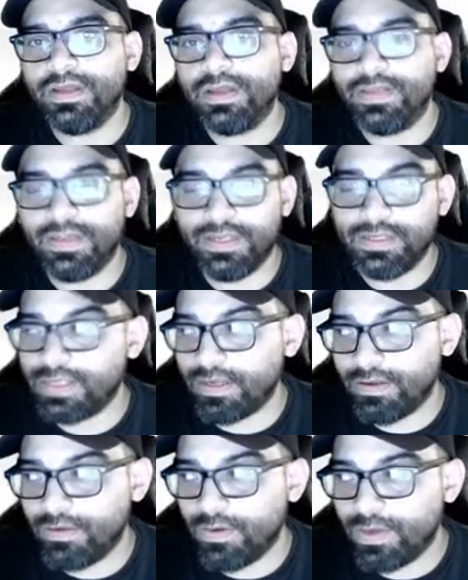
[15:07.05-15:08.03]
And then he's like,
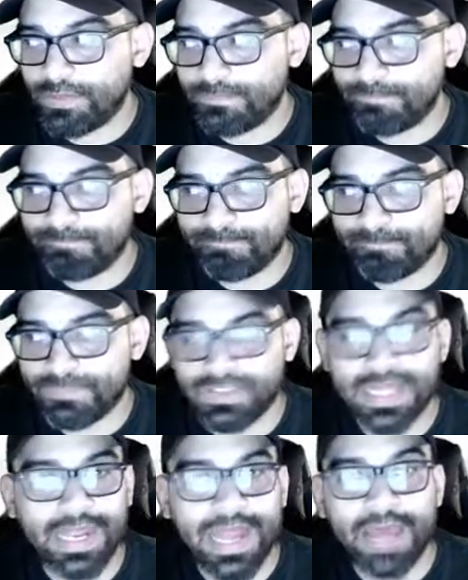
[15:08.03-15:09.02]
you know what?
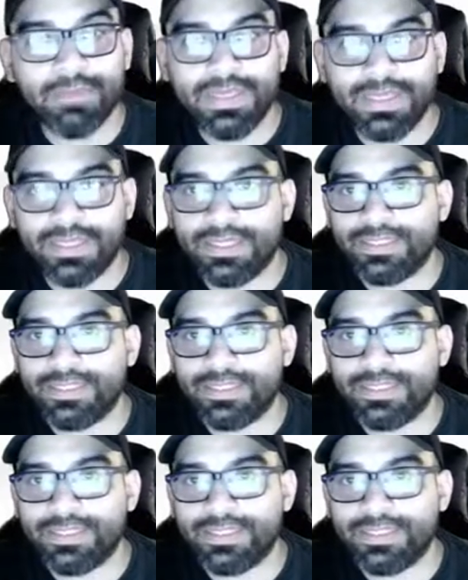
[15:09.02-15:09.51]
Not me.